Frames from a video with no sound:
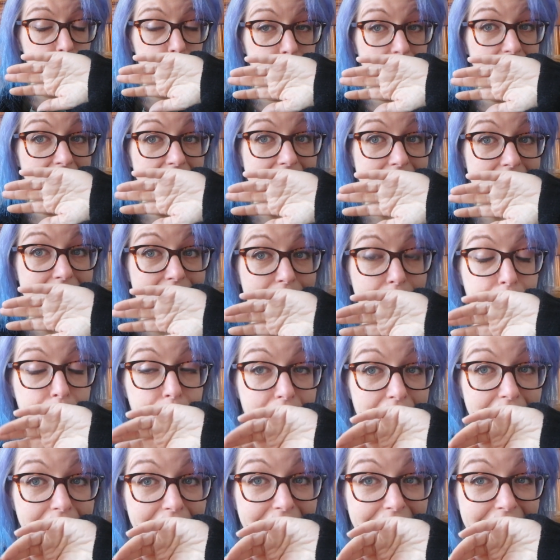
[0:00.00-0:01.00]
Bless
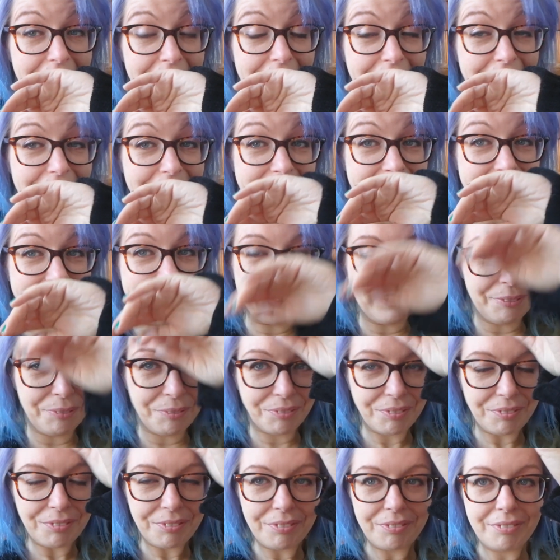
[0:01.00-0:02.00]
me.
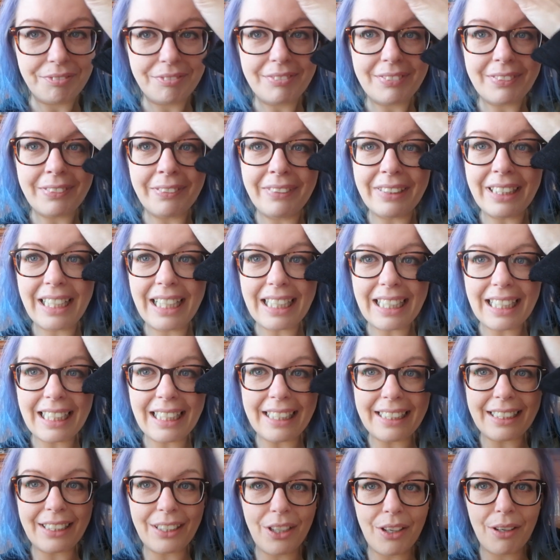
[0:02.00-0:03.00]
Well, that
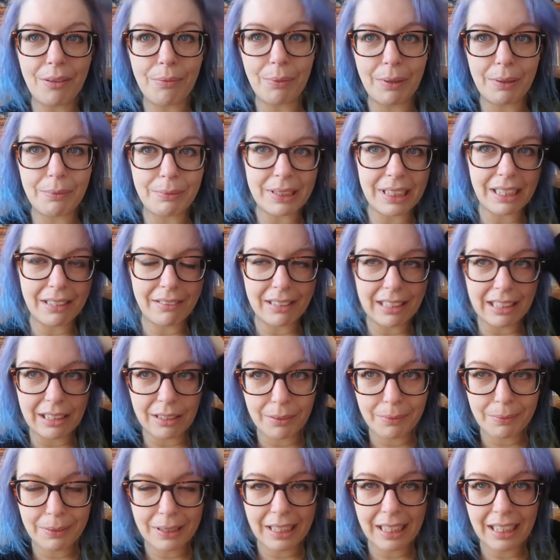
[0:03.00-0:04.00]
cleared the cobwebs out a
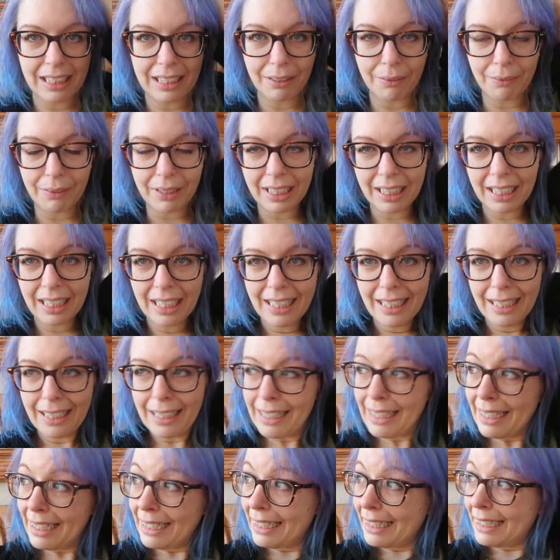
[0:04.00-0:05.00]
little bit anyway.
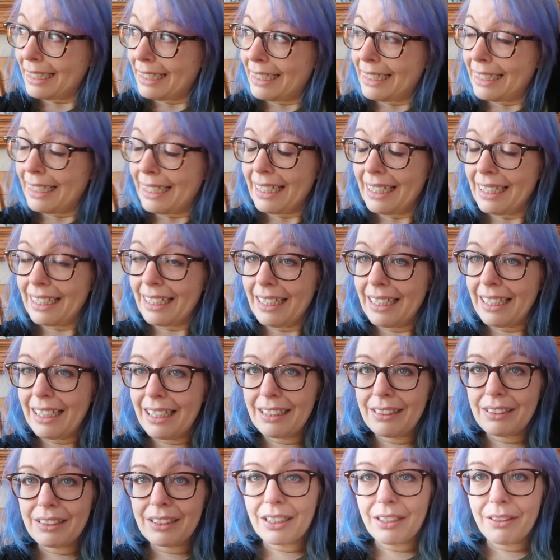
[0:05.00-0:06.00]

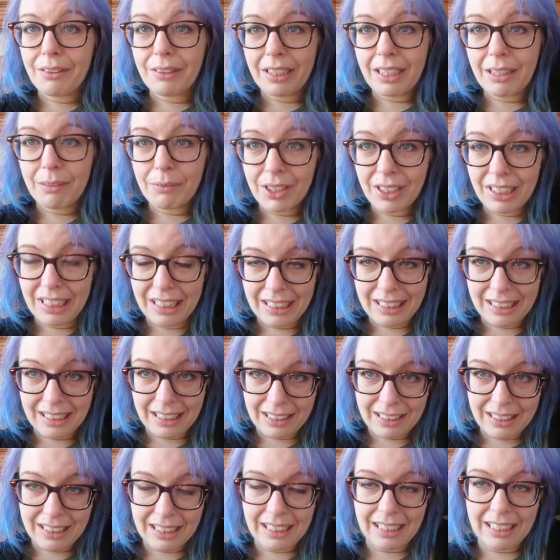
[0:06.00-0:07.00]
So, yeah, I'm going
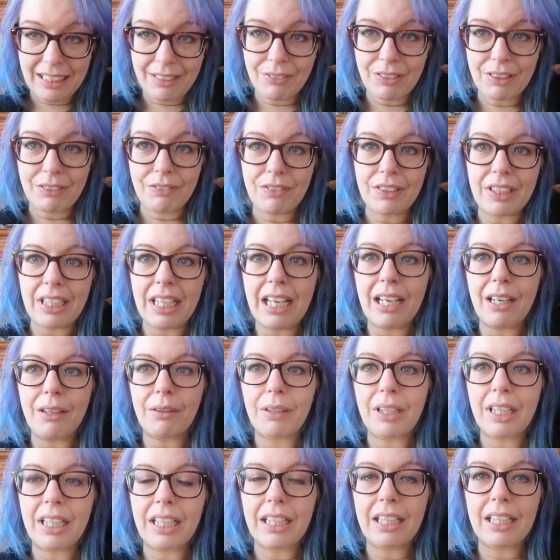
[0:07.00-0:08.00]
to leave it for
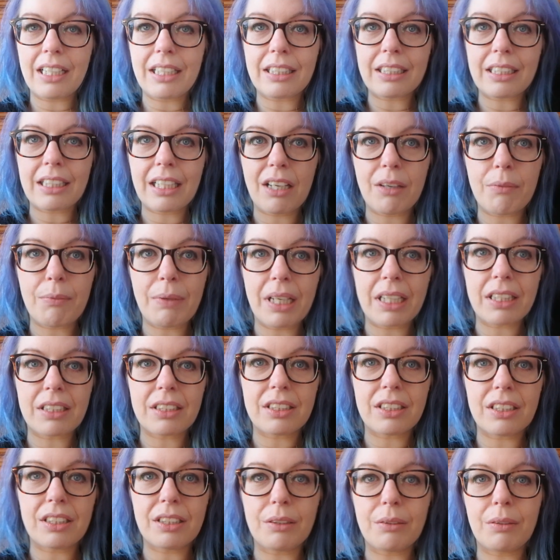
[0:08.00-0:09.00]
now and get back
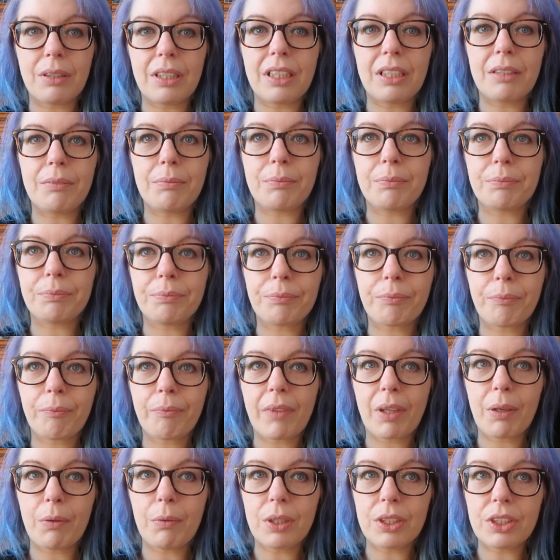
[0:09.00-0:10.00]
to
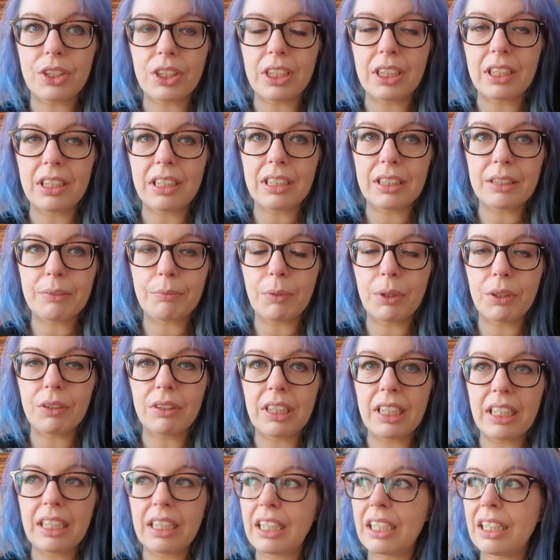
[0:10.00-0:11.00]
watching this
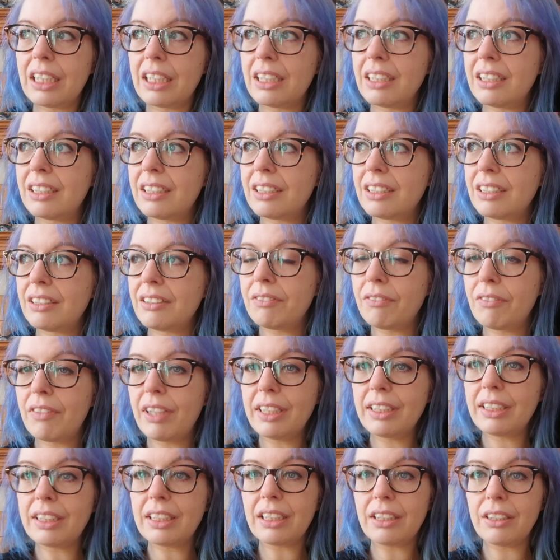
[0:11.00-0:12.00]
morning and
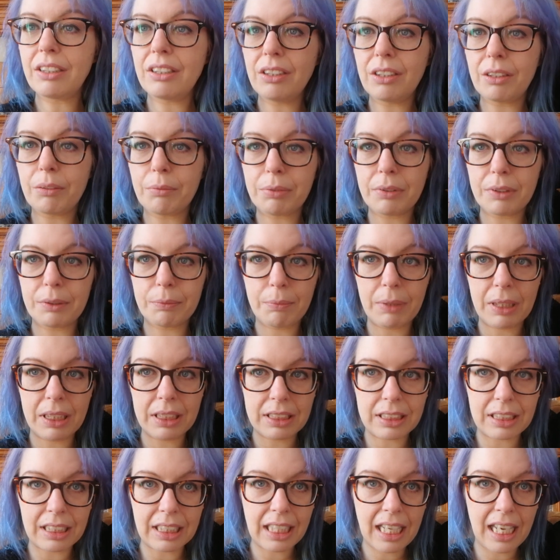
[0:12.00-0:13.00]
resting up as
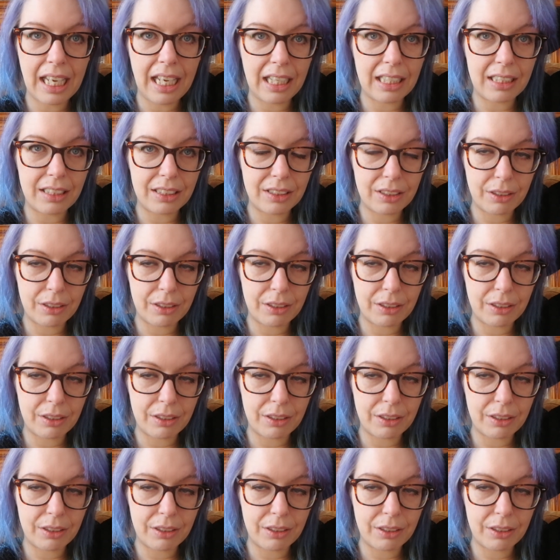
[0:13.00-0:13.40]
best I can,